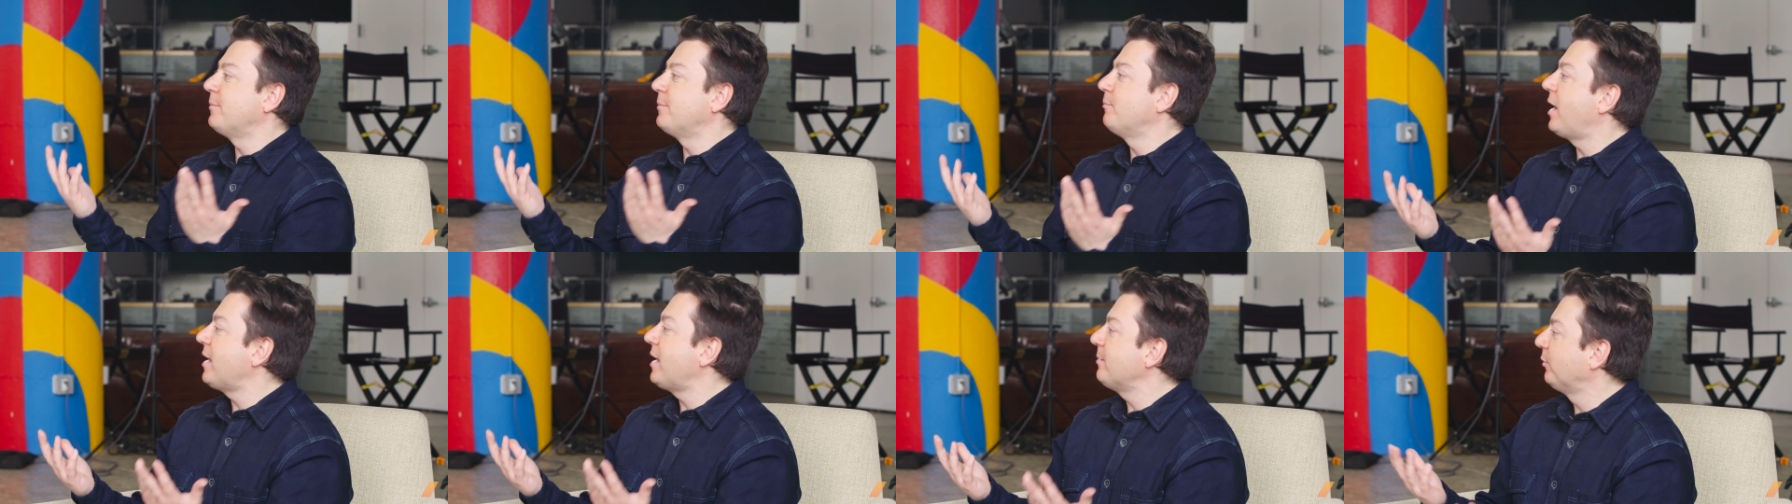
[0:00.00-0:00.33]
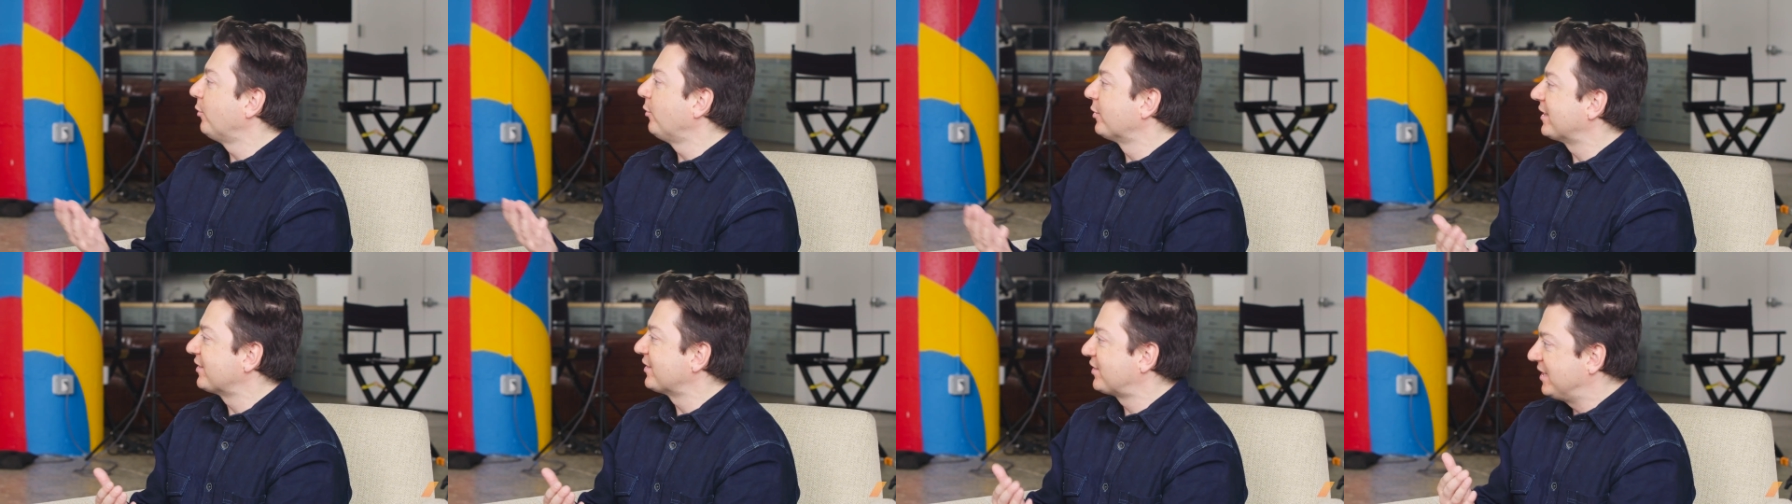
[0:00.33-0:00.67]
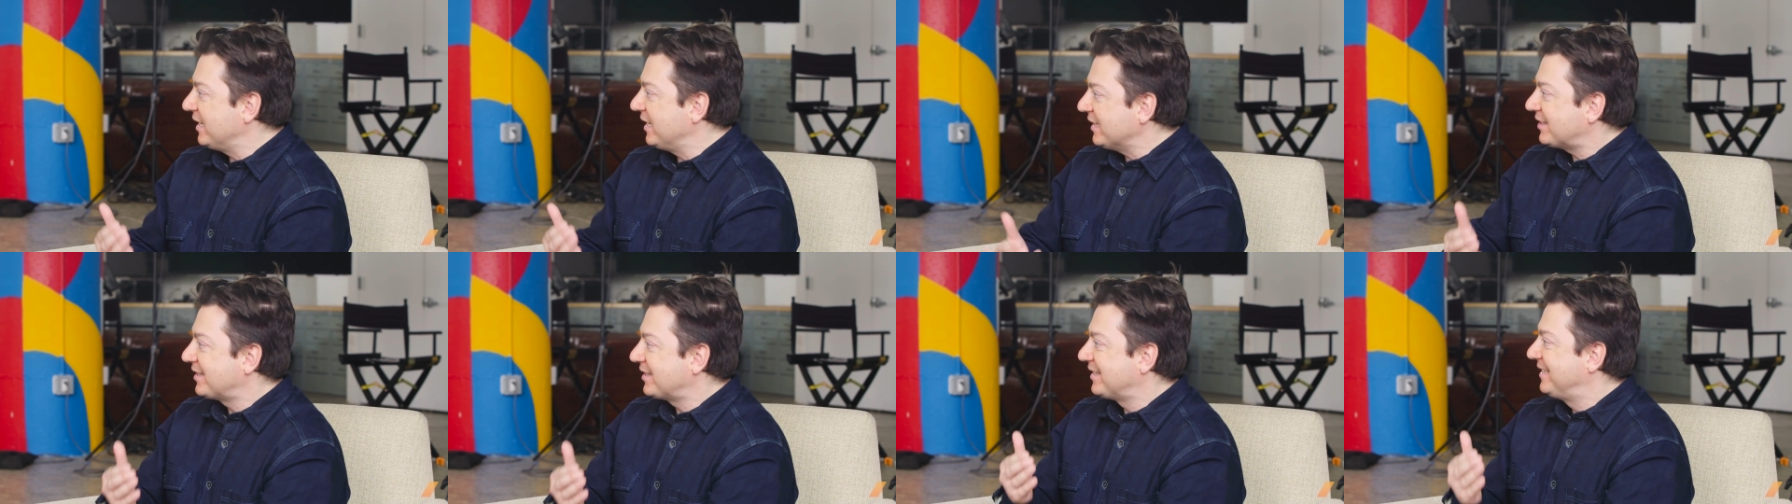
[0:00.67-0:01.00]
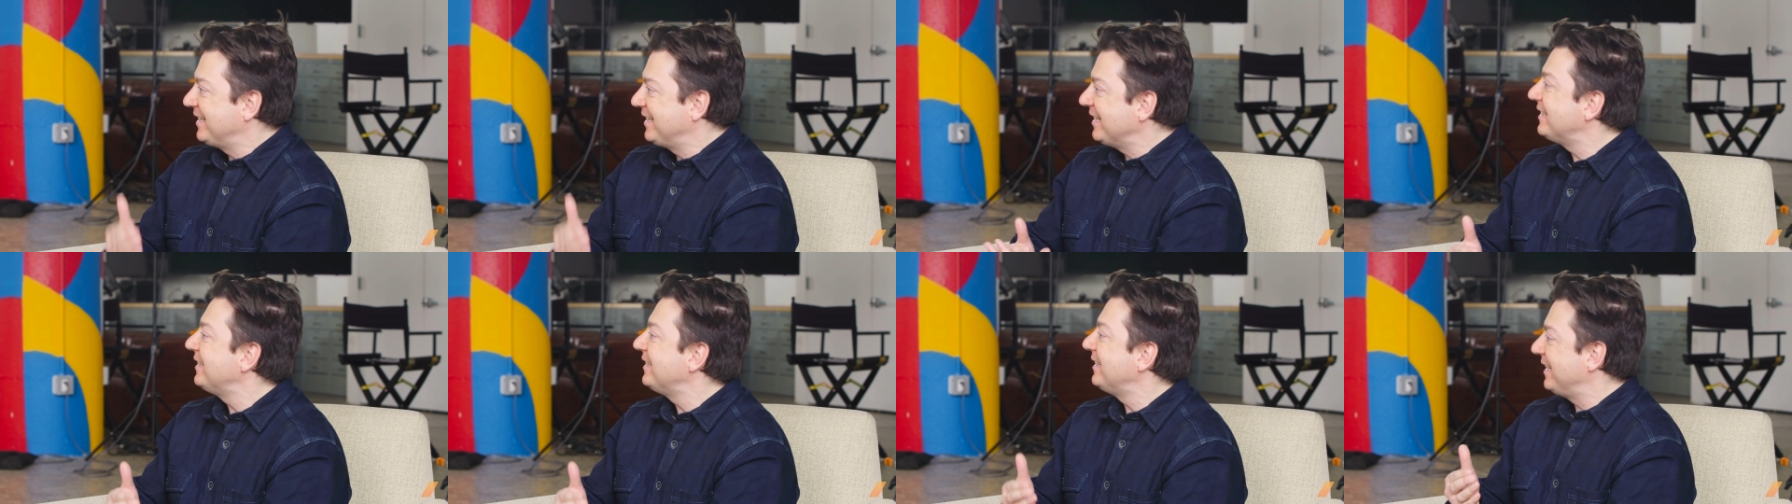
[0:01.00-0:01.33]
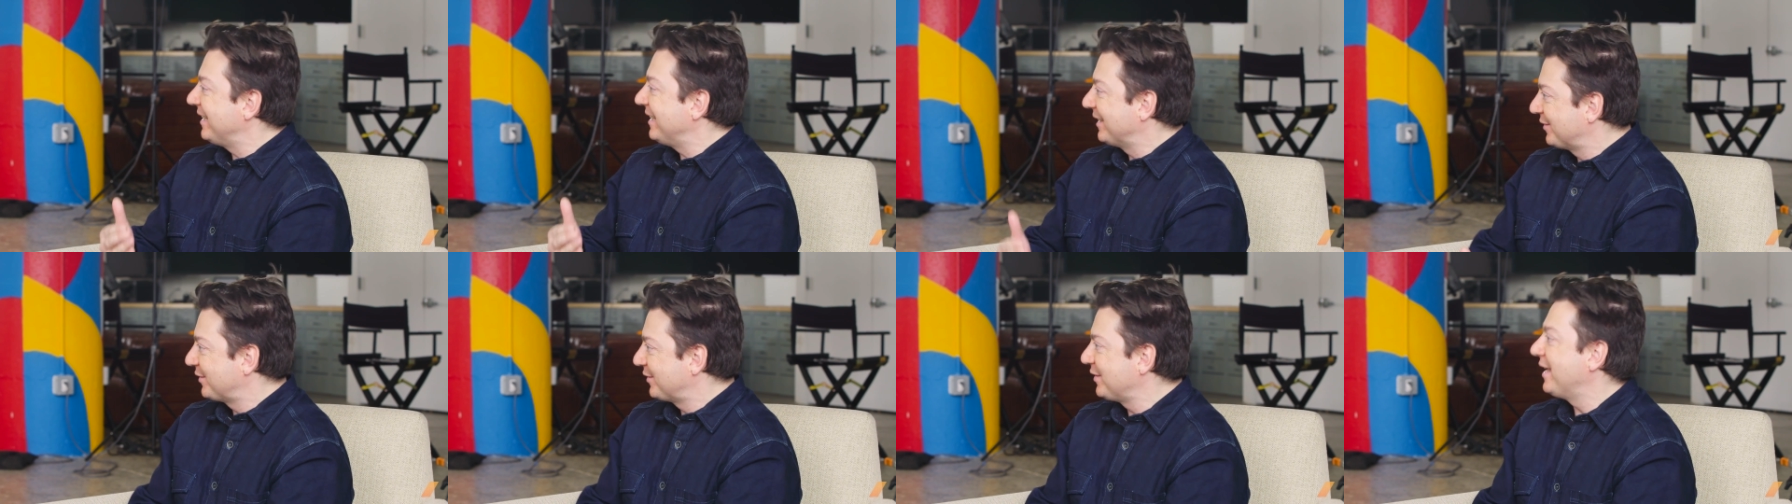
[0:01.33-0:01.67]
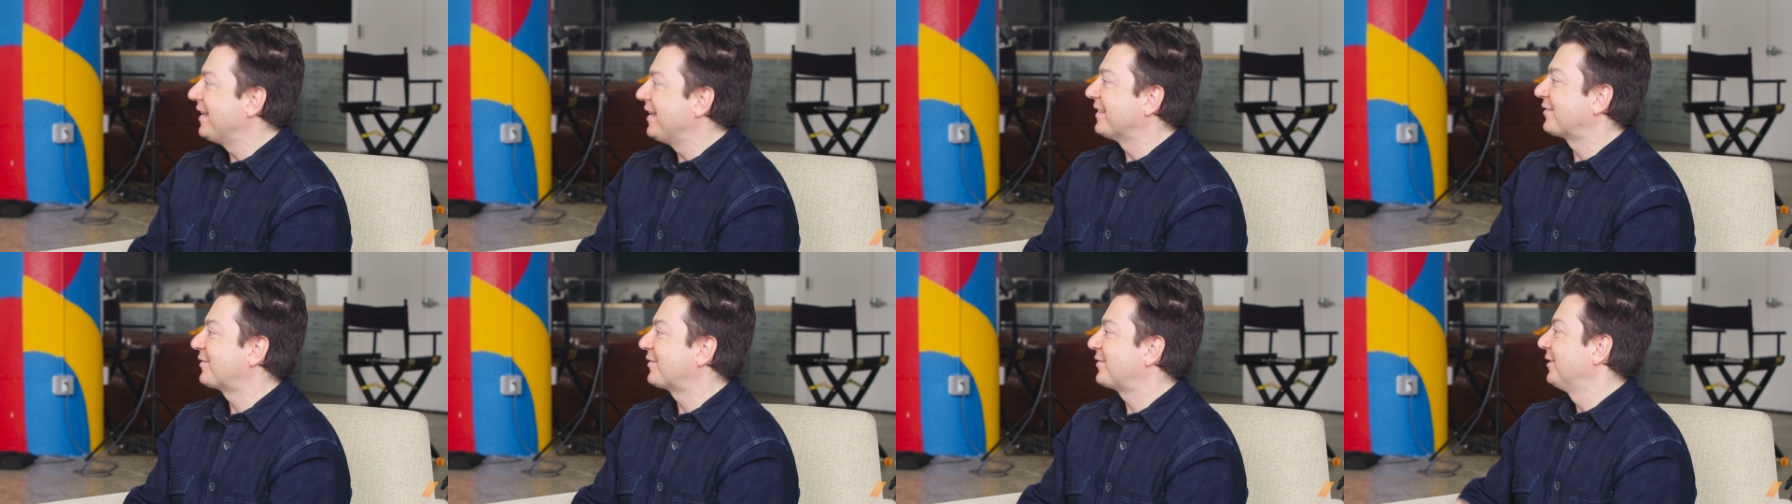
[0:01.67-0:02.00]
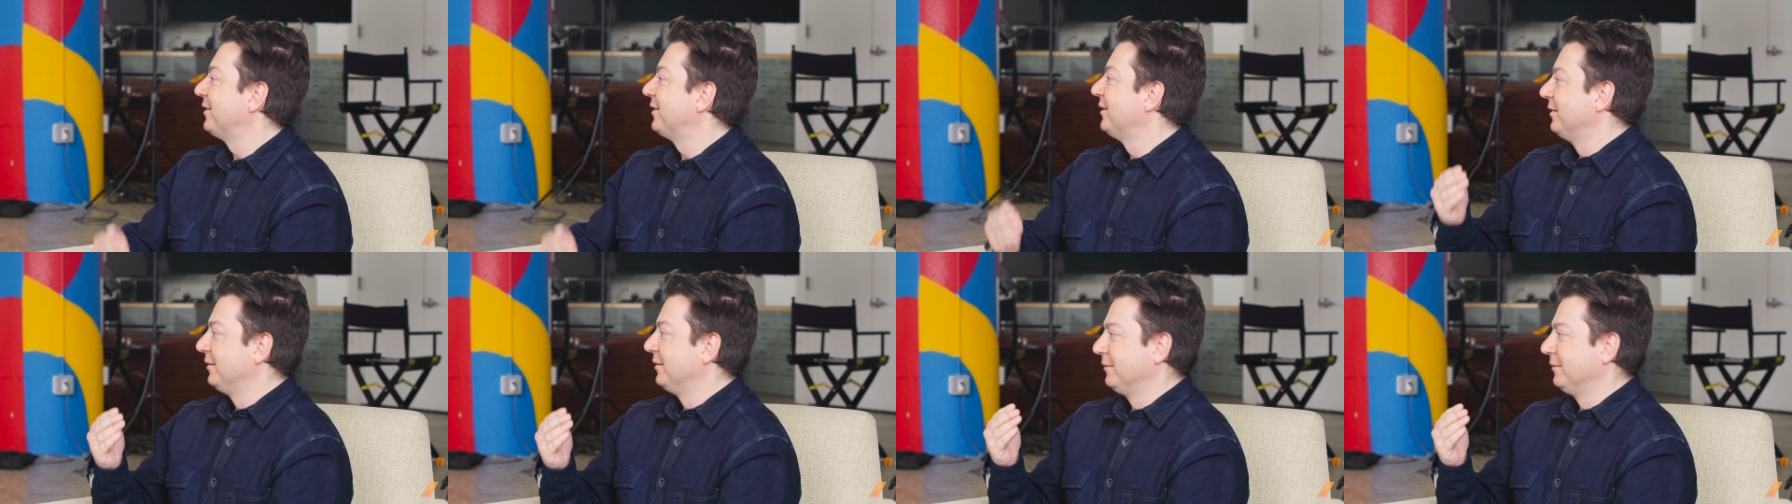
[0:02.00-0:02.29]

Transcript: of mind blowing because this didn't exist